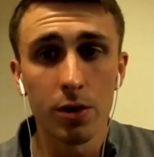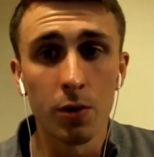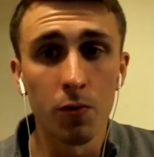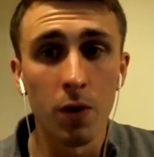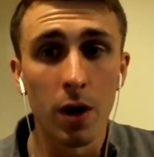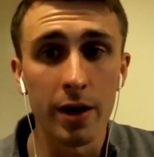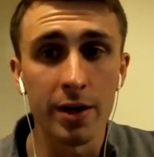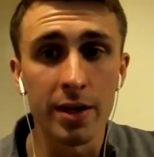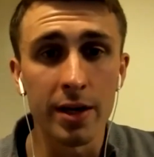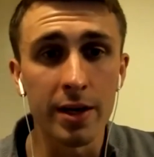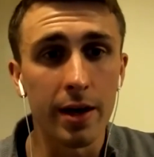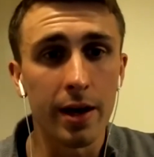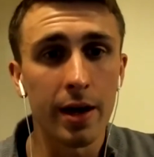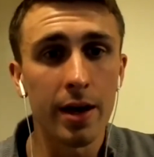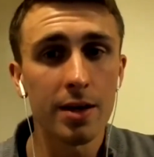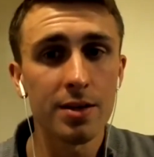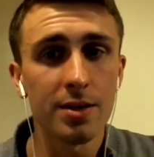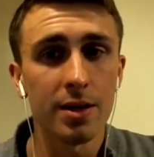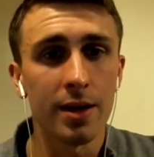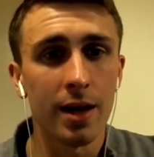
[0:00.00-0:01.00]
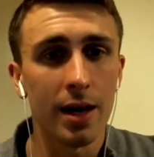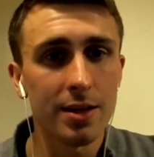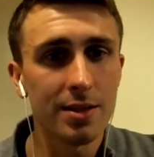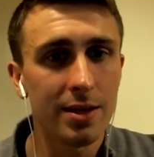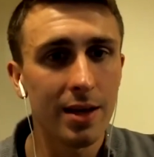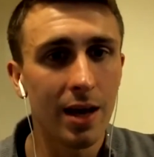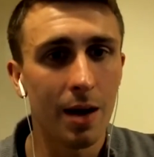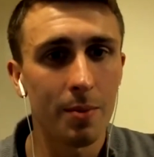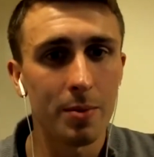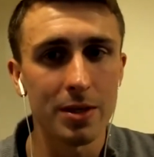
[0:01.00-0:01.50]
right. He has a nasty
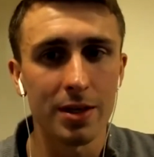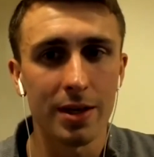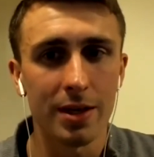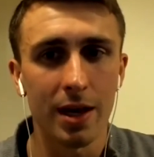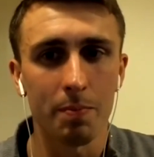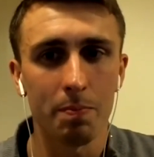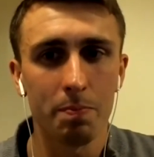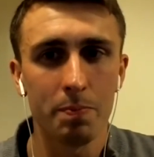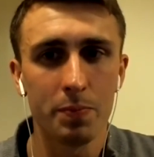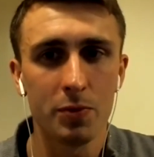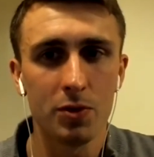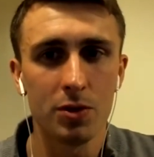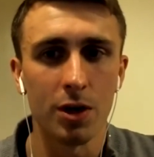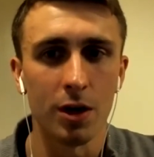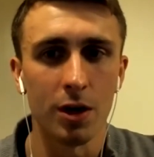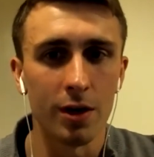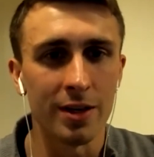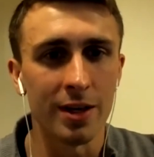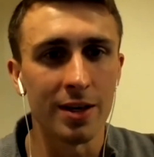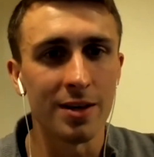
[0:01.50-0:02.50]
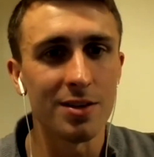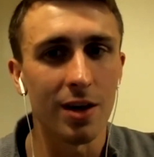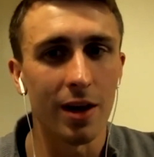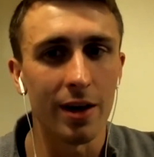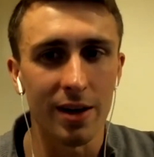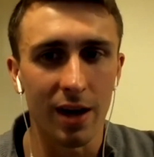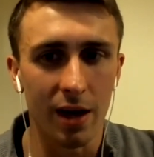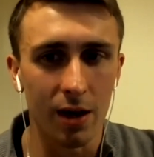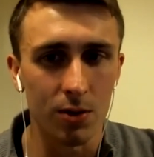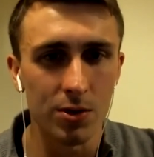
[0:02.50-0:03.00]
habit to get turned inside
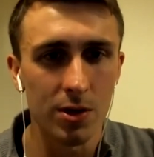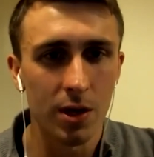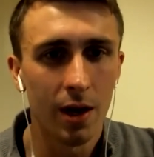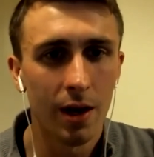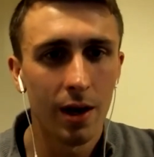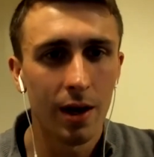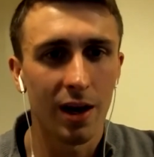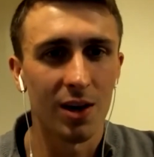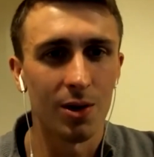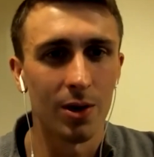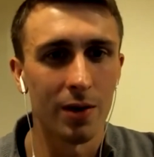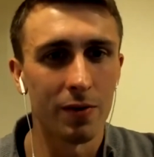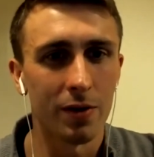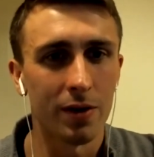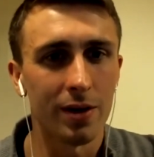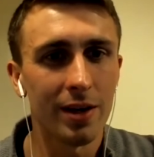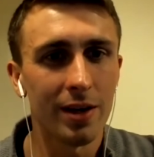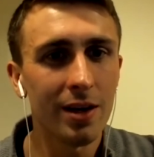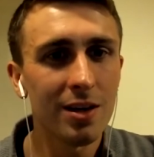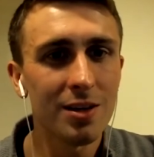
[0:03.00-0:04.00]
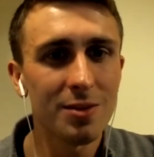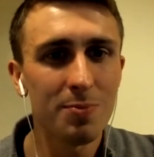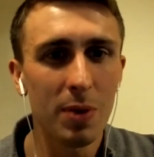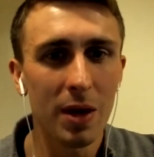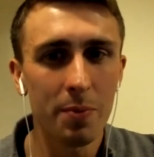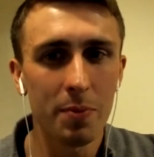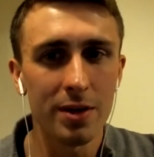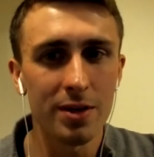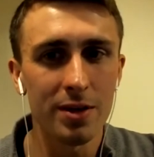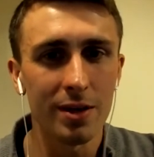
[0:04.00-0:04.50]
out. However, Nicolas
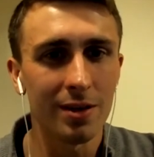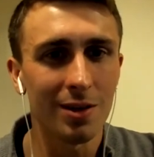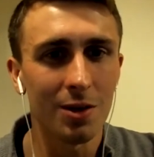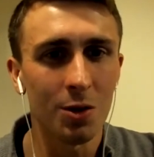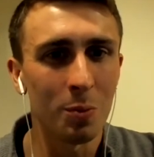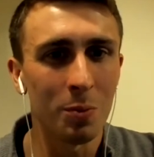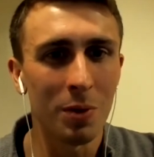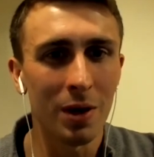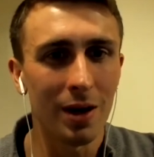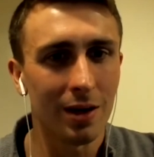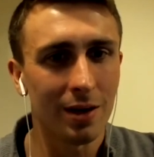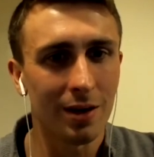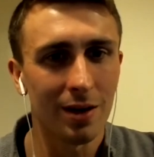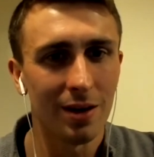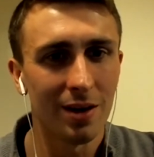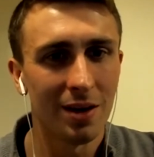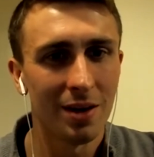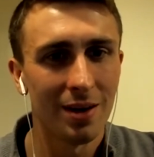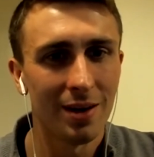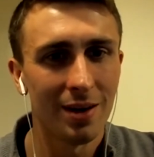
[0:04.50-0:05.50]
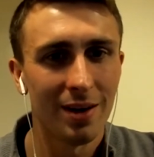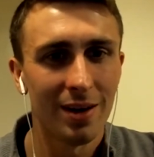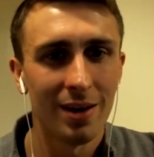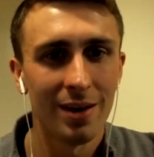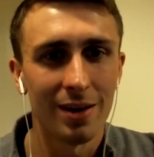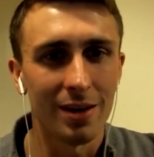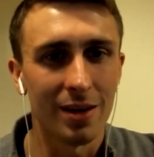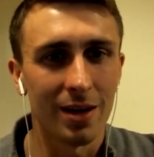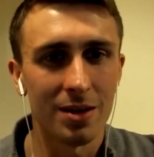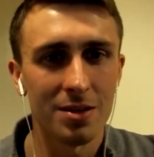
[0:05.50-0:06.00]
Pepe didn't come back
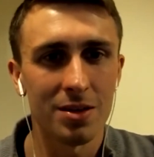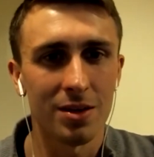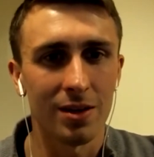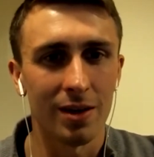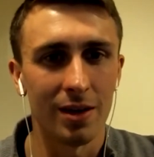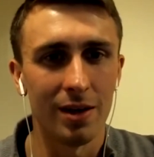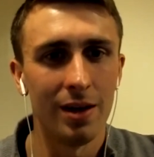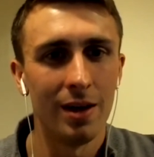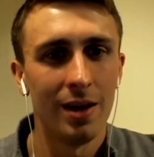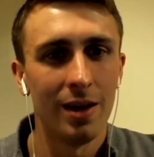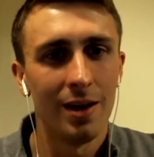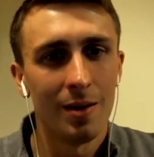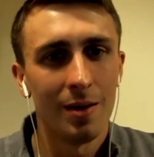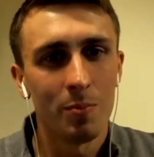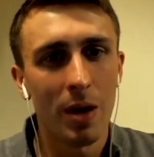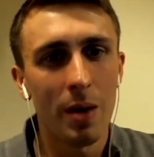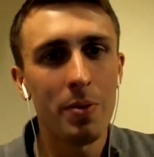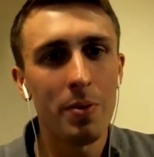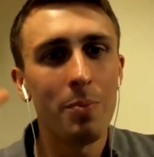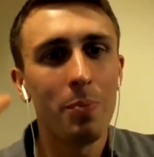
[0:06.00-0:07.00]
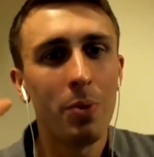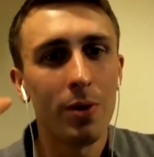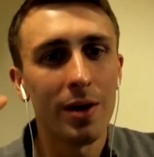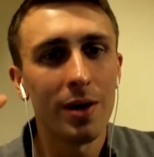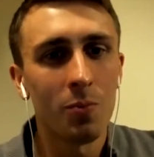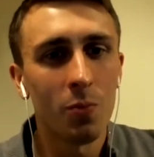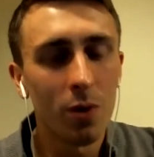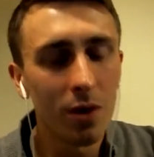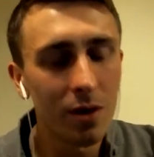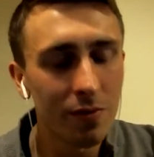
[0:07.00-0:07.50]
yesterday. Pepe put
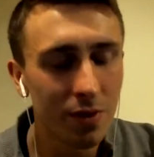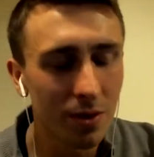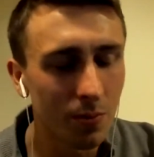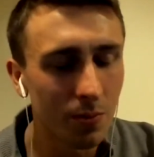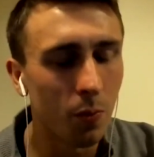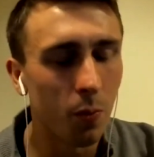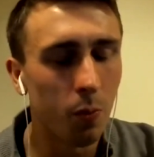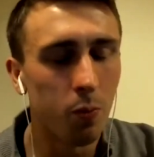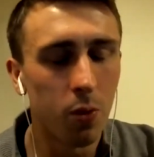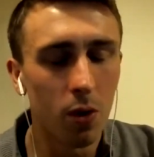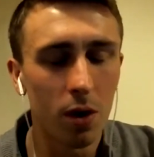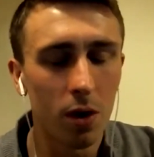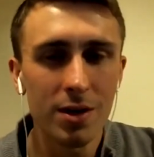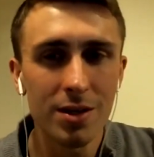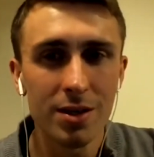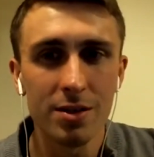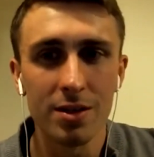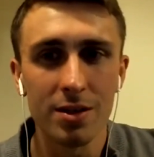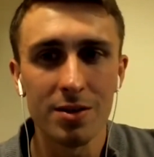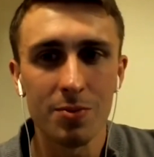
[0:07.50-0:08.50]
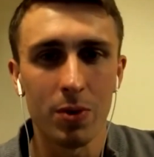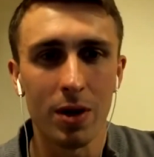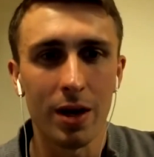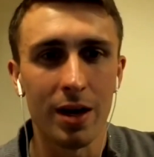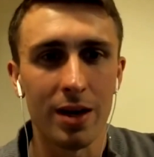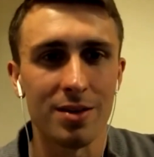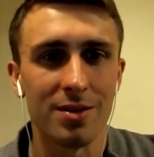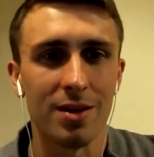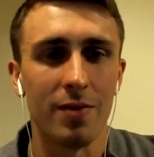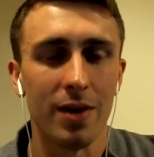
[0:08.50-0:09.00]
in one of the worst
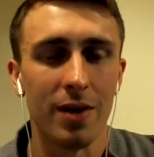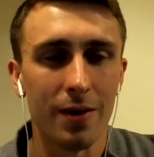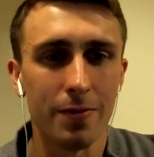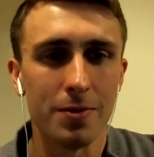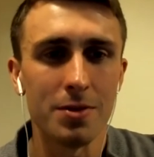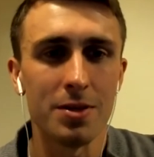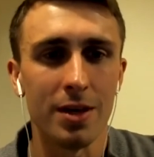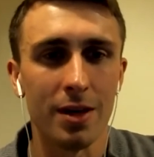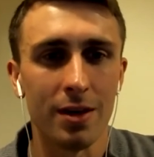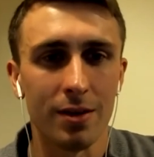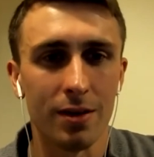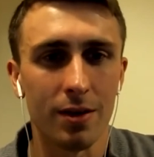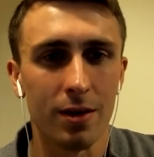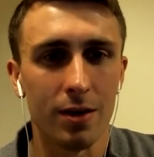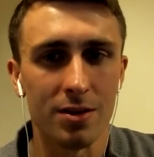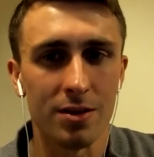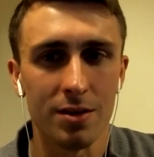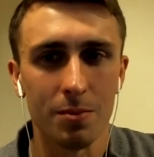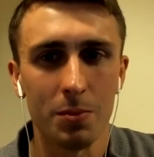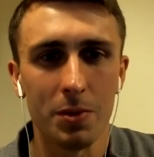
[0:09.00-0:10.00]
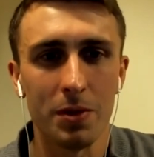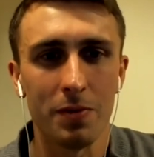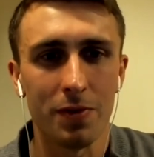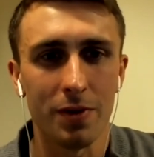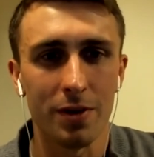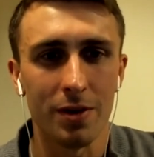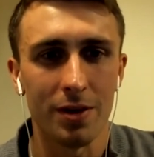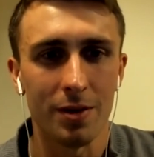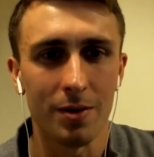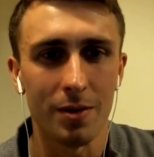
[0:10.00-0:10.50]
displays I've ever seen an
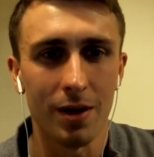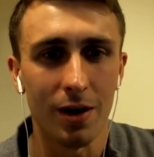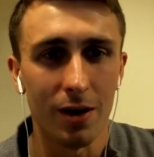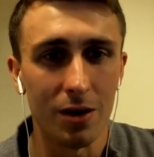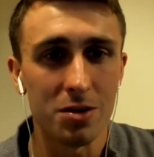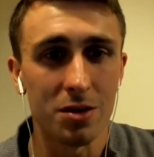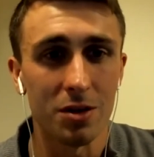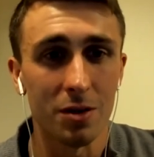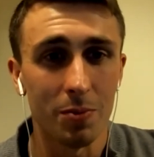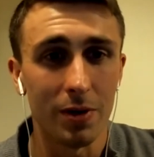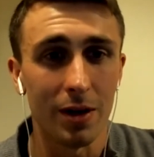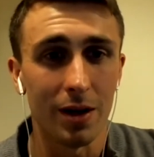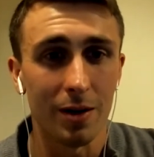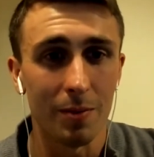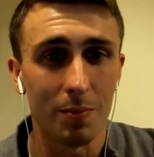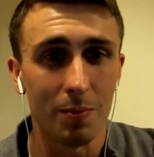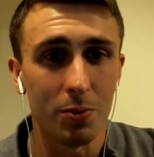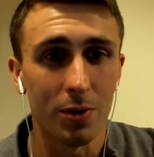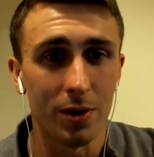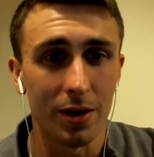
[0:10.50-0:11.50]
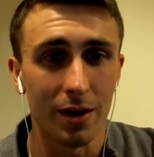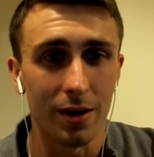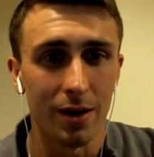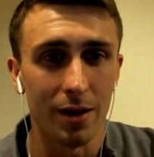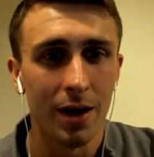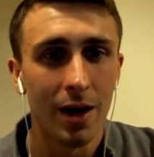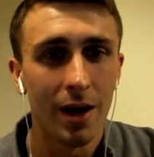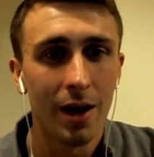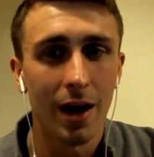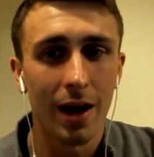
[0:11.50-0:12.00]
Arsenal player put in,
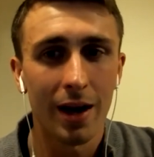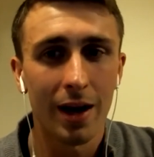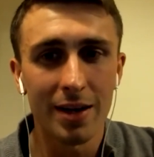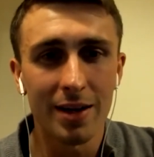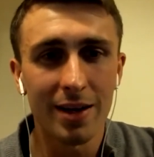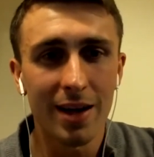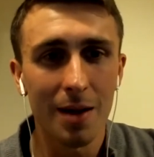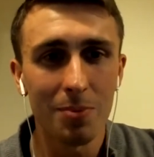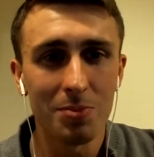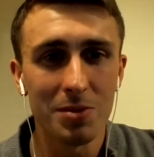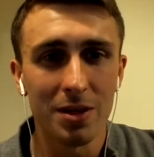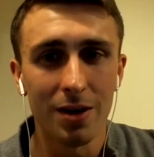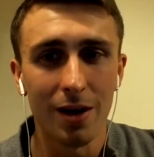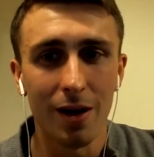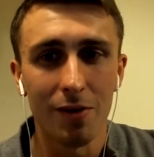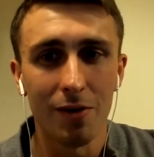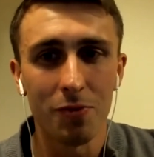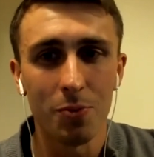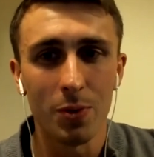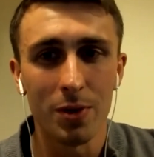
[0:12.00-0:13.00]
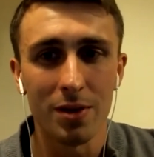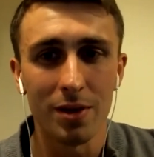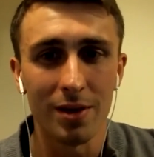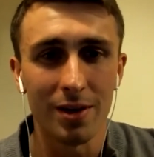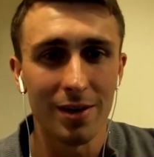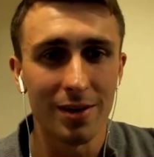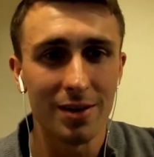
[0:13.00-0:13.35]
and he capped it off with a